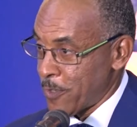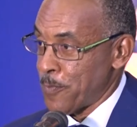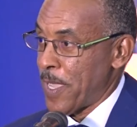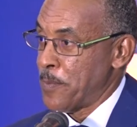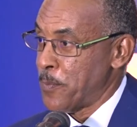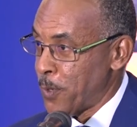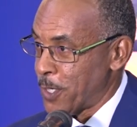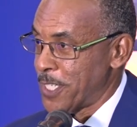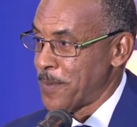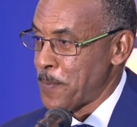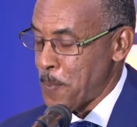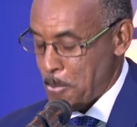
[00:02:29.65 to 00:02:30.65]
of my
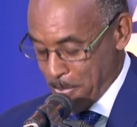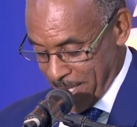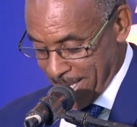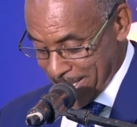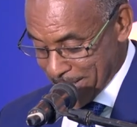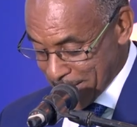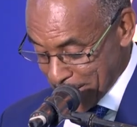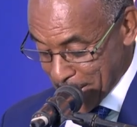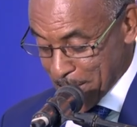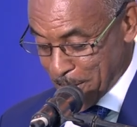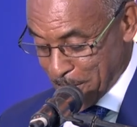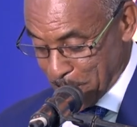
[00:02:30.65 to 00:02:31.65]
board, he is
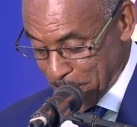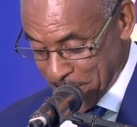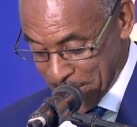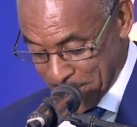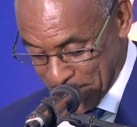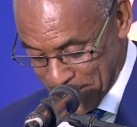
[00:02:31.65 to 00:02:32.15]
certainly under pressure.